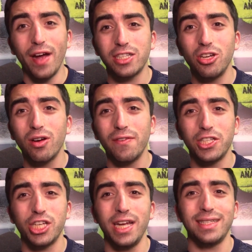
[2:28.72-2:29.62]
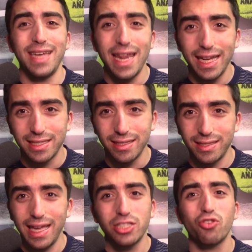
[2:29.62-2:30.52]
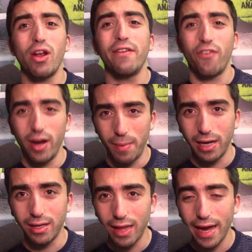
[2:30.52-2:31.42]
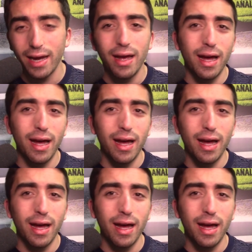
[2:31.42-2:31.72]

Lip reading: Novak Djokovic hit 10 aces. That's great for him on clay